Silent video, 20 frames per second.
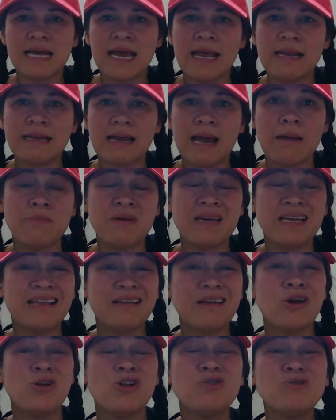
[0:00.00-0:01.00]
And I mean,
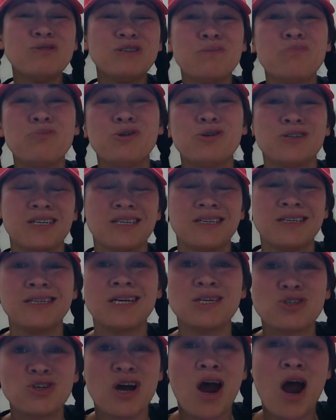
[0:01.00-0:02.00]
losing birds is
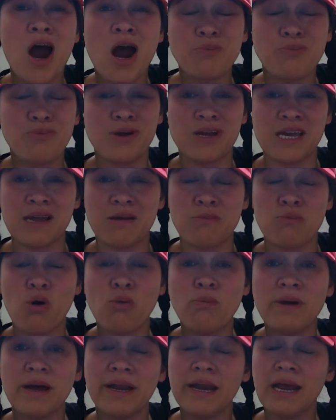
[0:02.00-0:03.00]
such a heartbreaking
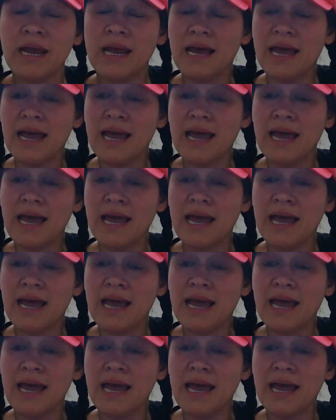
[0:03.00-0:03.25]
moment.